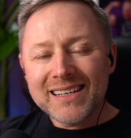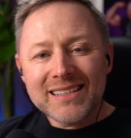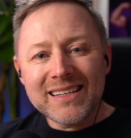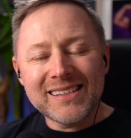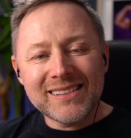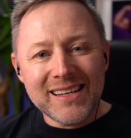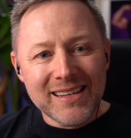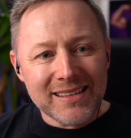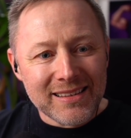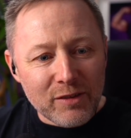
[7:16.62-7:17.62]
You see,
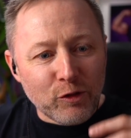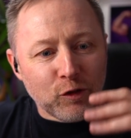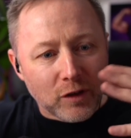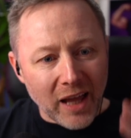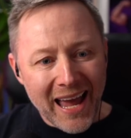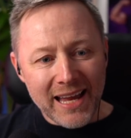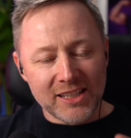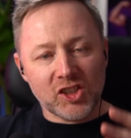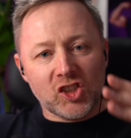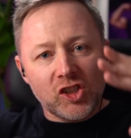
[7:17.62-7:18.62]

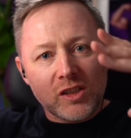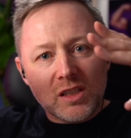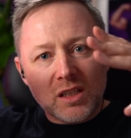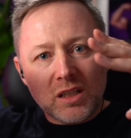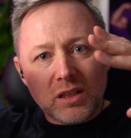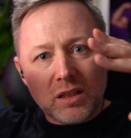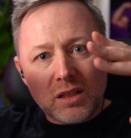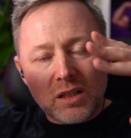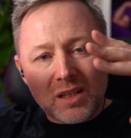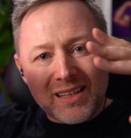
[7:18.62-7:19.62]
Fletch
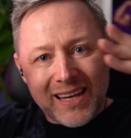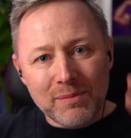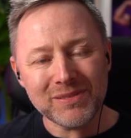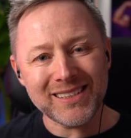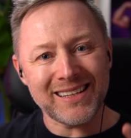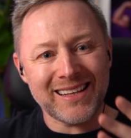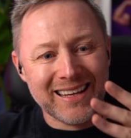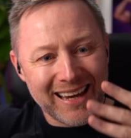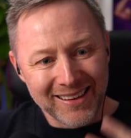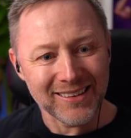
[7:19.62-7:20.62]
keeps it
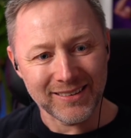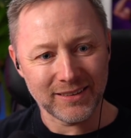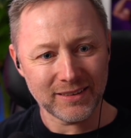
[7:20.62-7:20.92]
together.